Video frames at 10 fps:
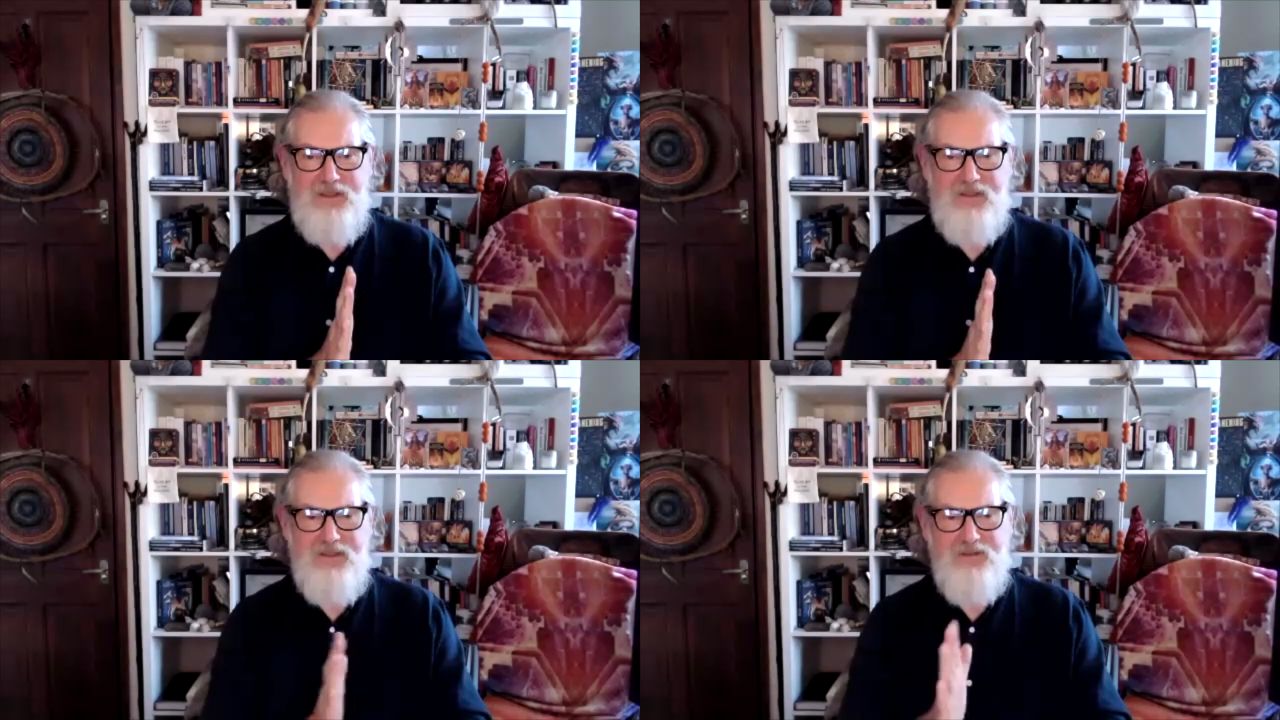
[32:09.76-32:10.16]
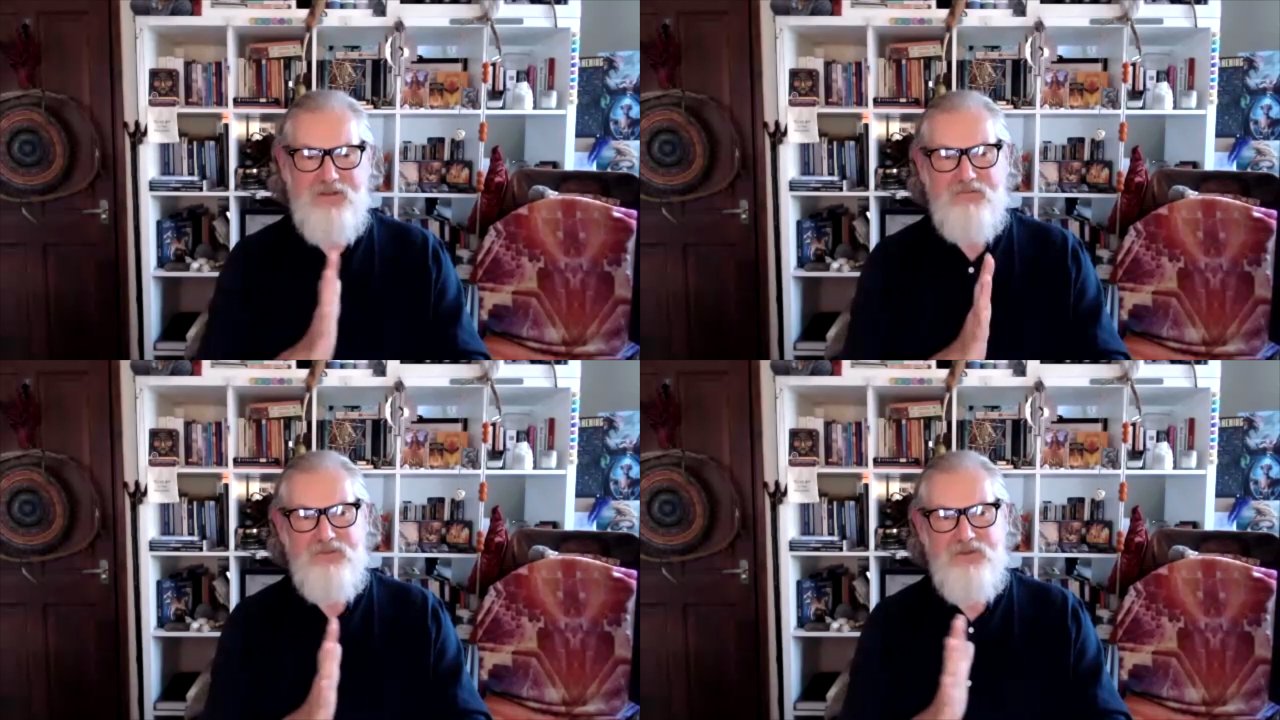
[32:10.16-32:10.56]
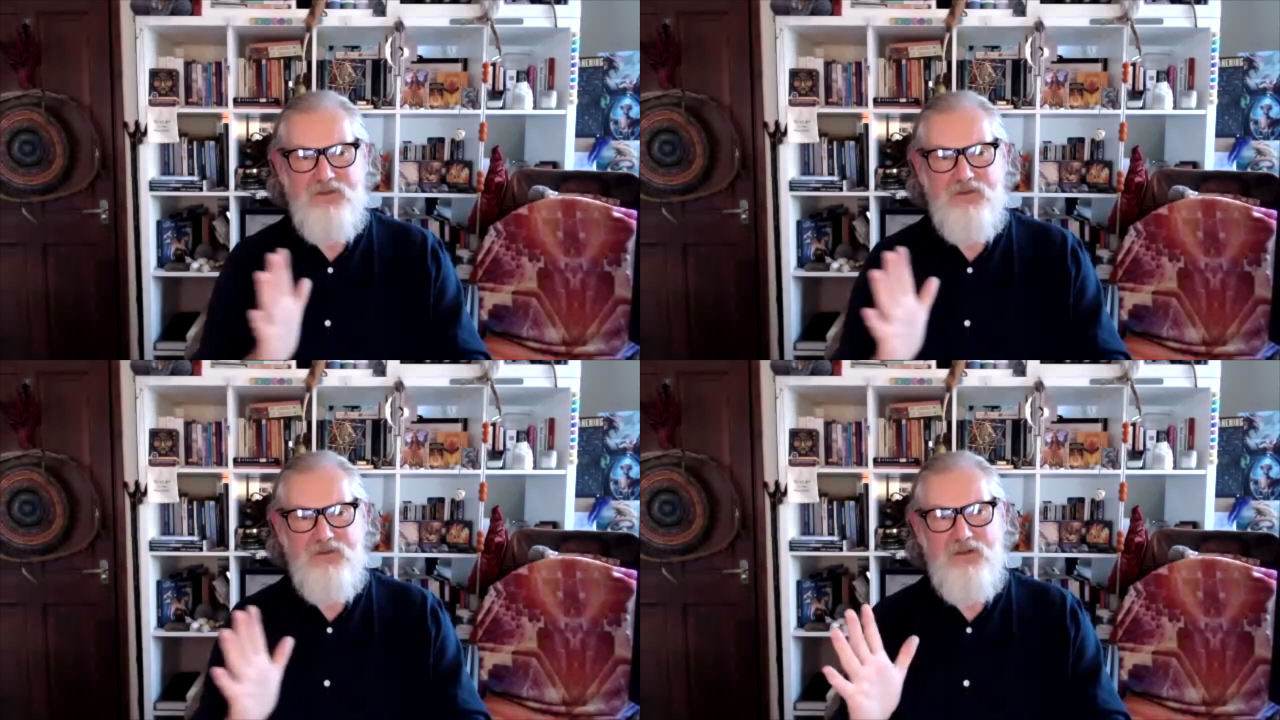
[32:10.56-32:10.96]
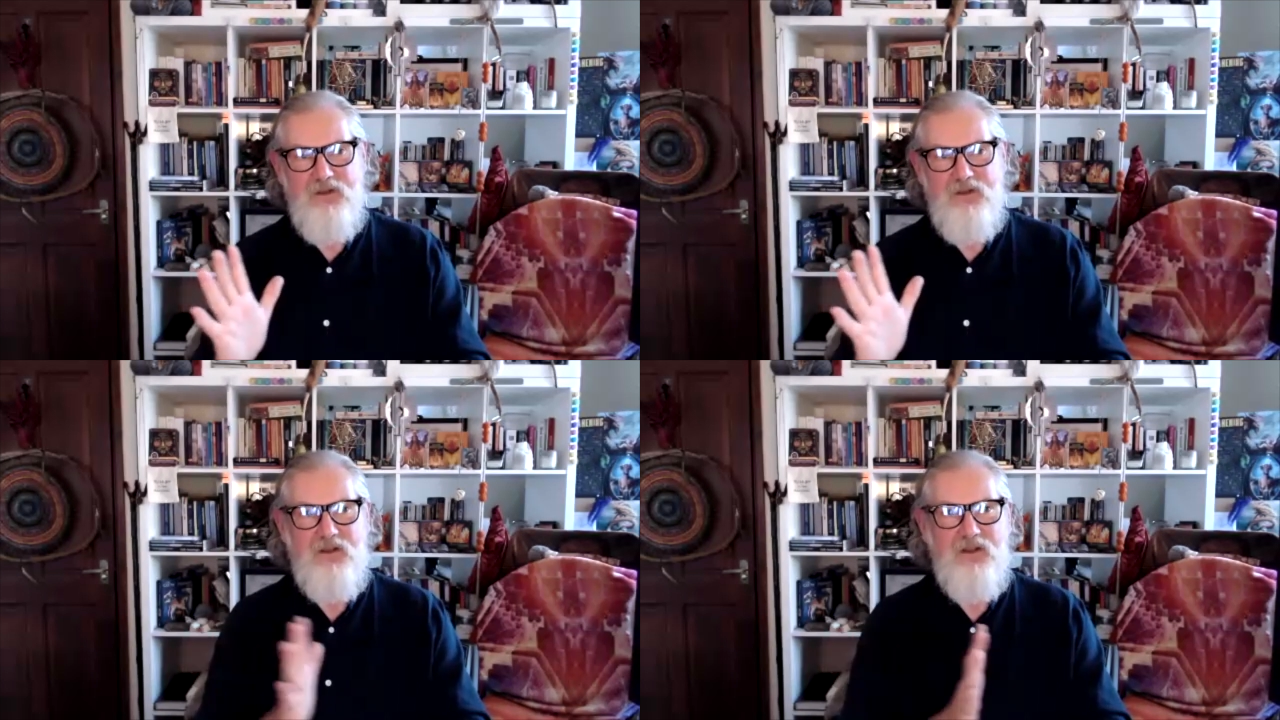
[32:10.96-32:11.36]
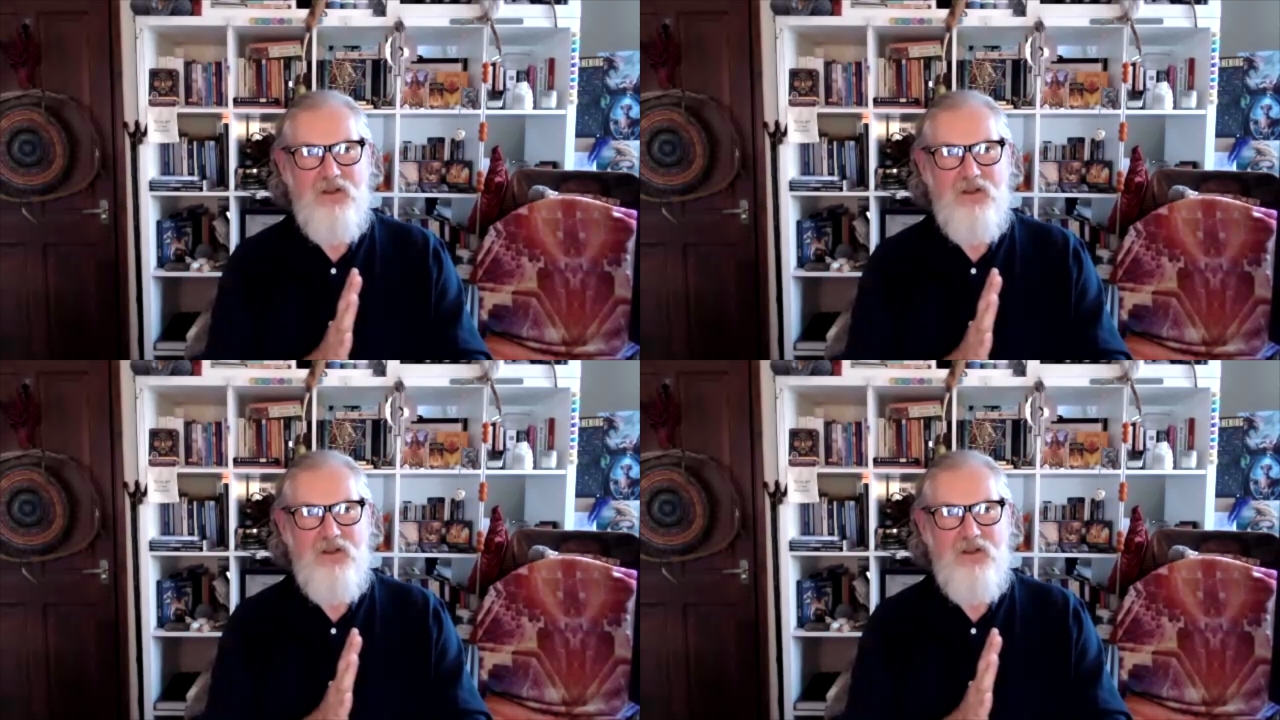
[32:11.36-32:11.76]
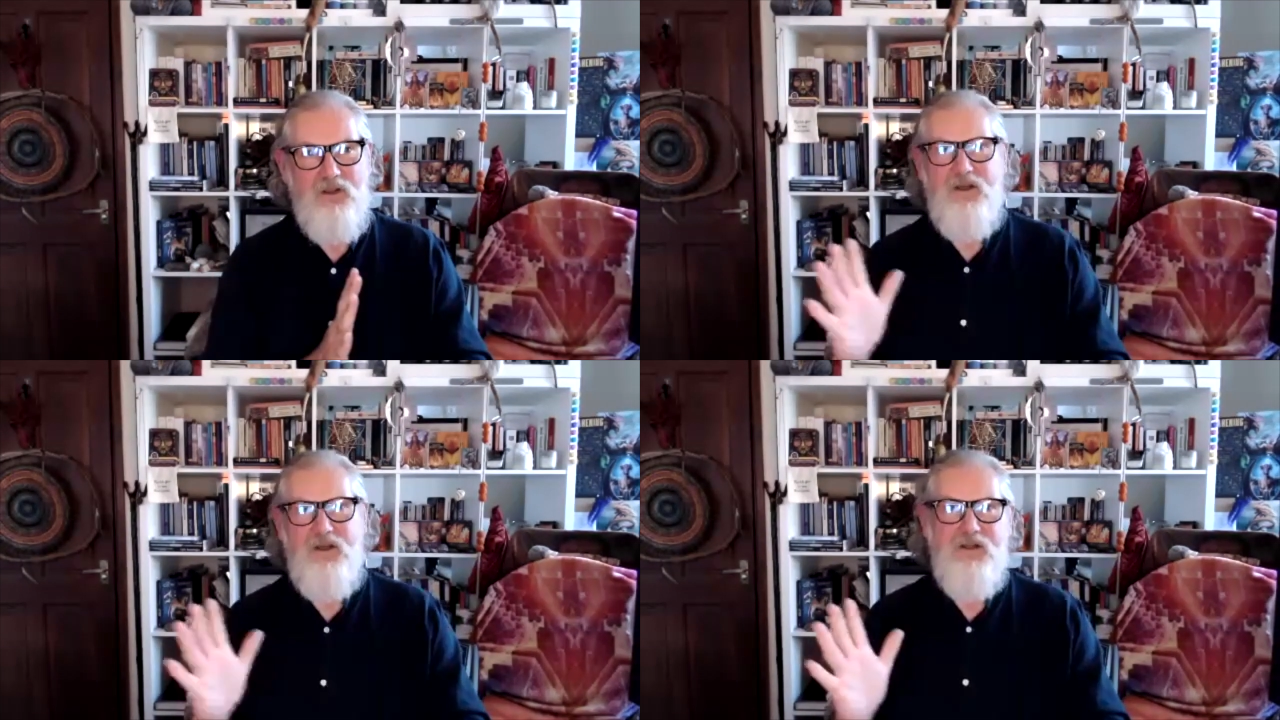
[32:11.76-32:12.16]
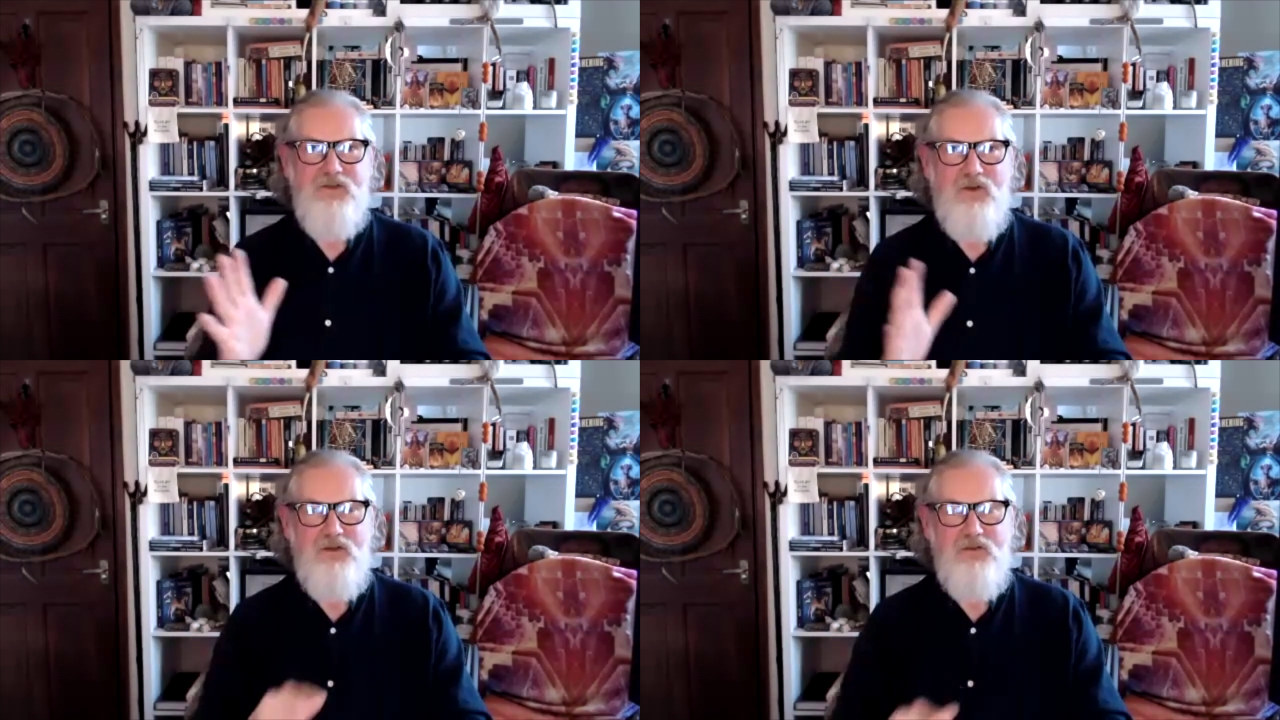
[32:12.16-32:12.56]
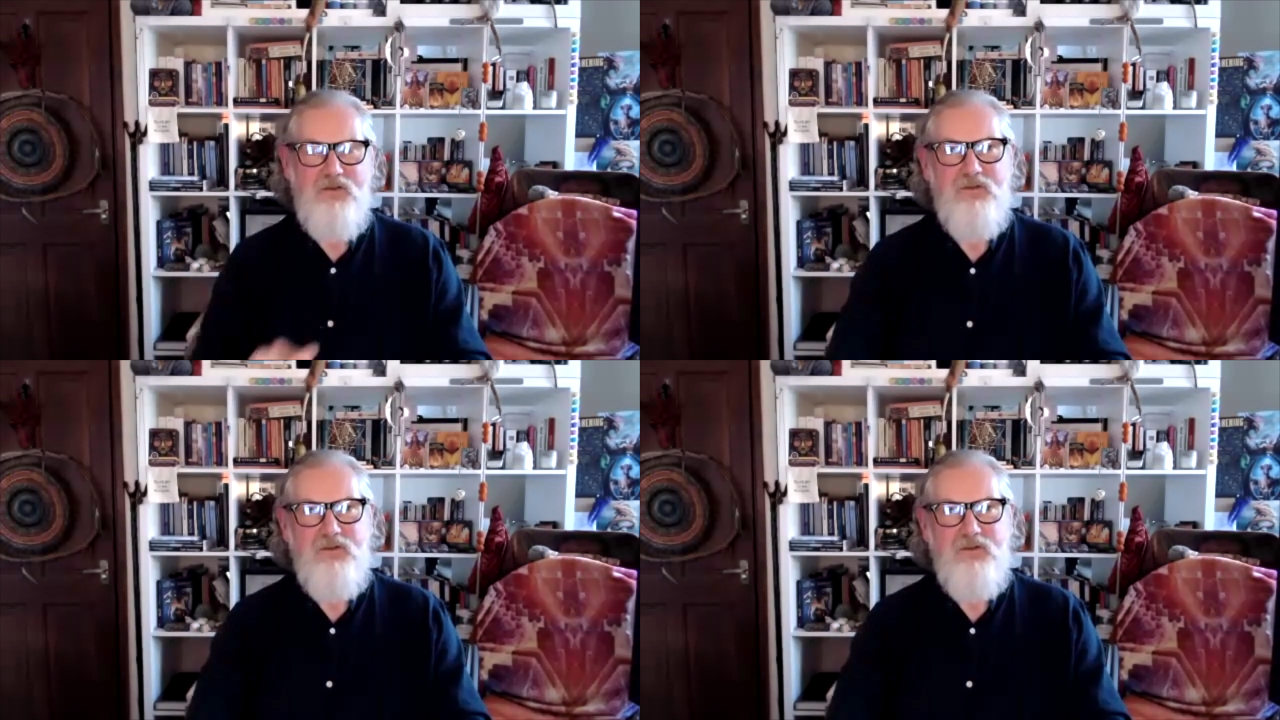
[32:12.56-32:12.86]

that there is another side to it.